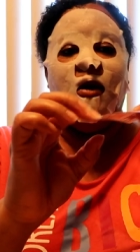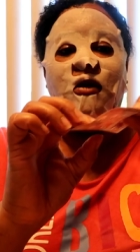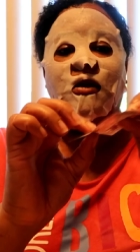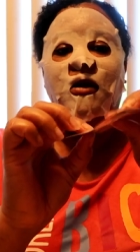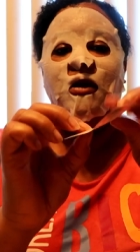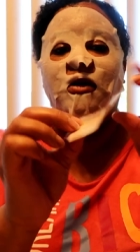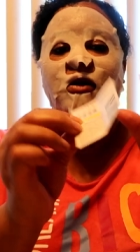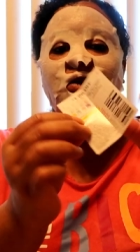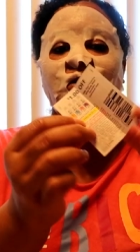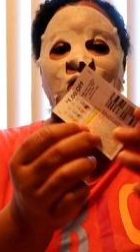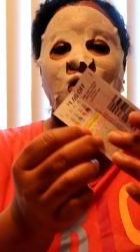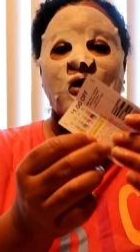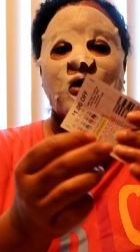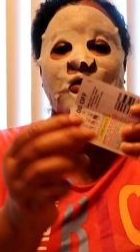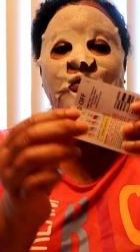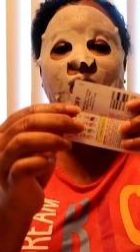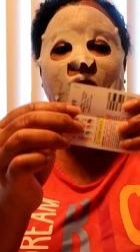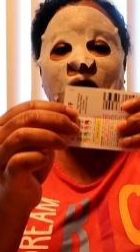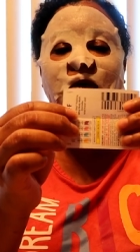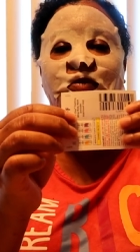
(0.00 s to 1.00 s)
then you
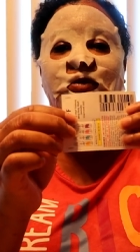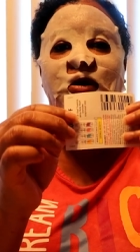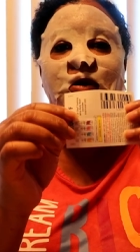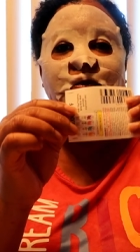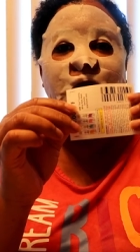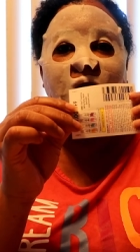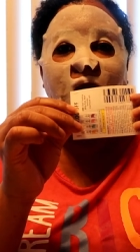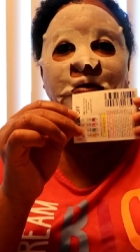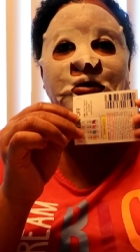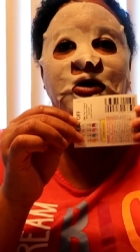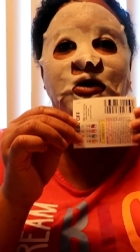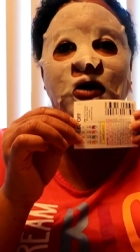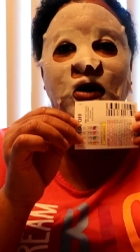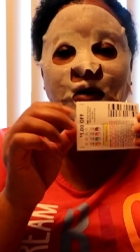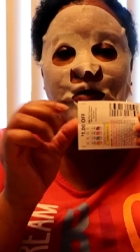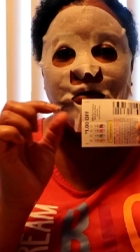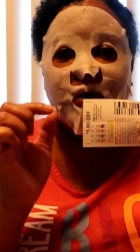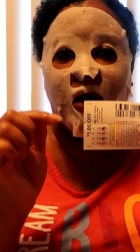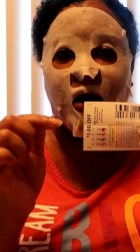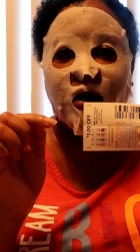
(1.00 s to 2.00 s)
should be able to
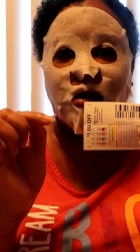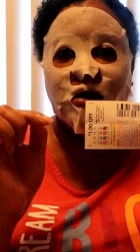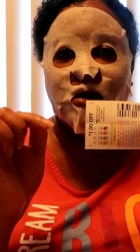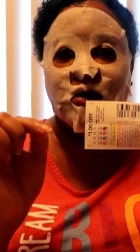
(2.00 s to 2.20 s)
combine